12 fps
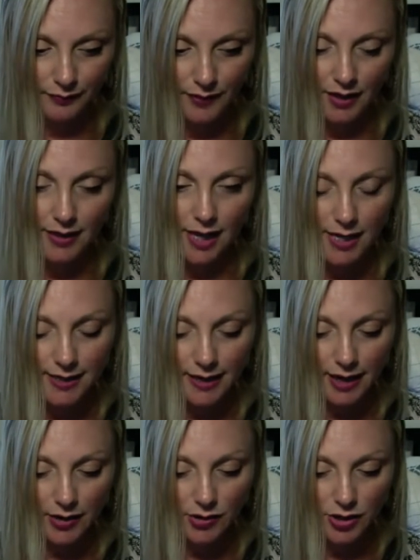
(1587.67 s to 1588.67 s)
And that's the
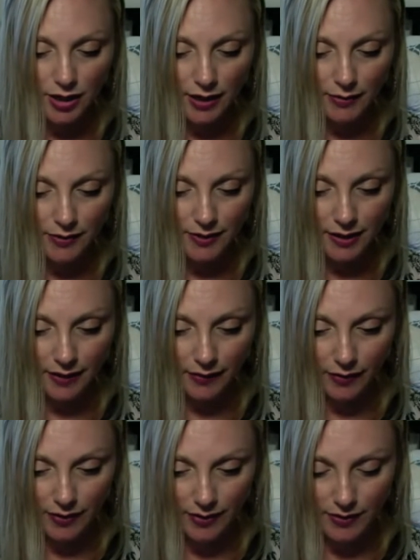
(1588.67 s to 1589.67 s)
energy I received
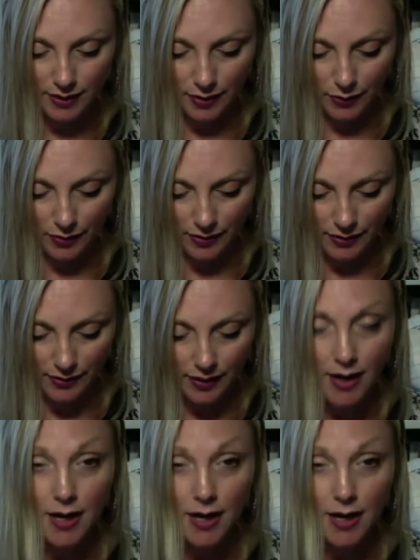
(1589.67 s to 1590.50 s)
with the seahorse.